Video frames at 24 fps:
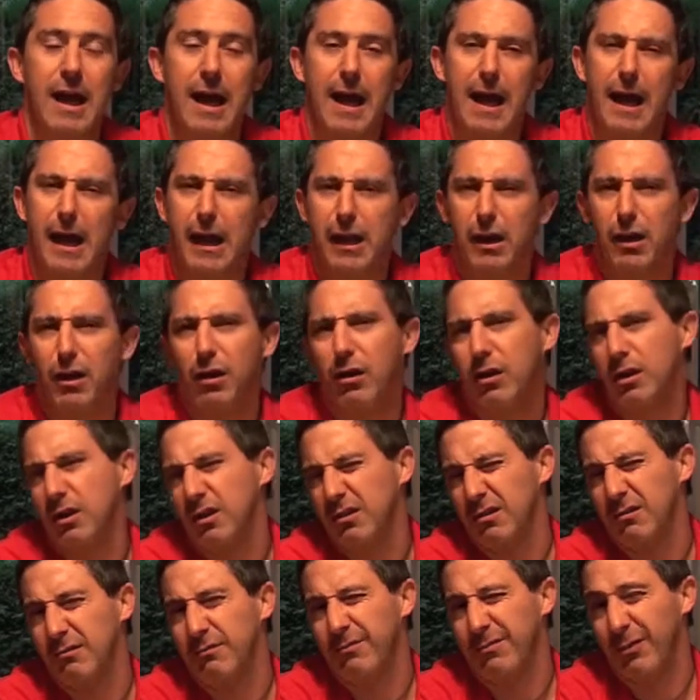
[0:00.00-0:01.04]
and
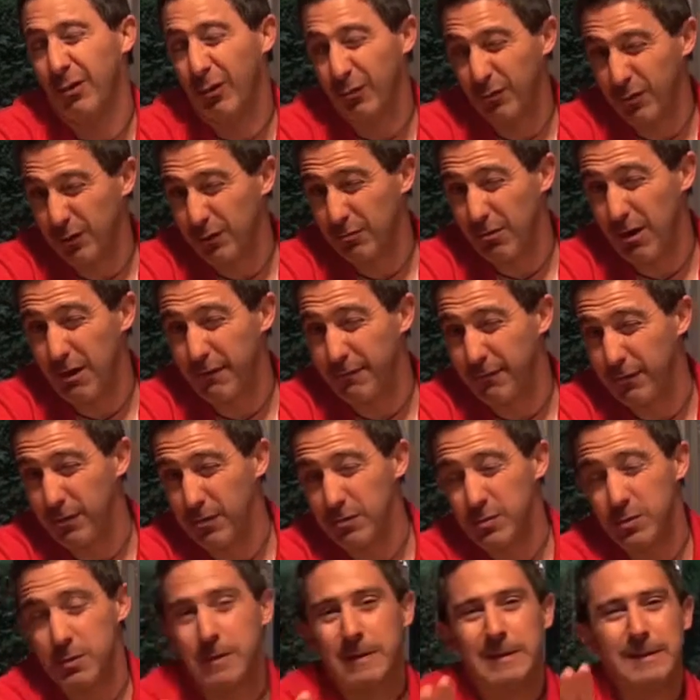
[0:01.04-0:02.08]
like Florida
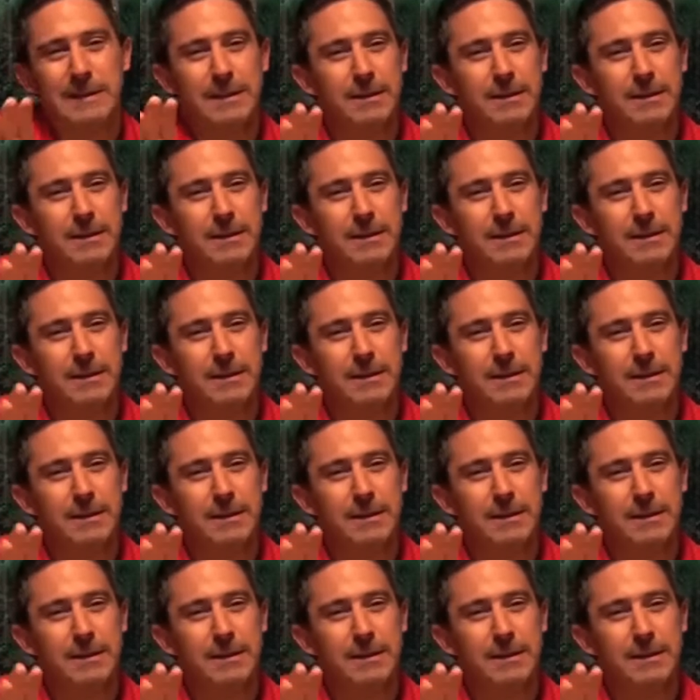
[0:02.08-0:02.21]
grapefruits.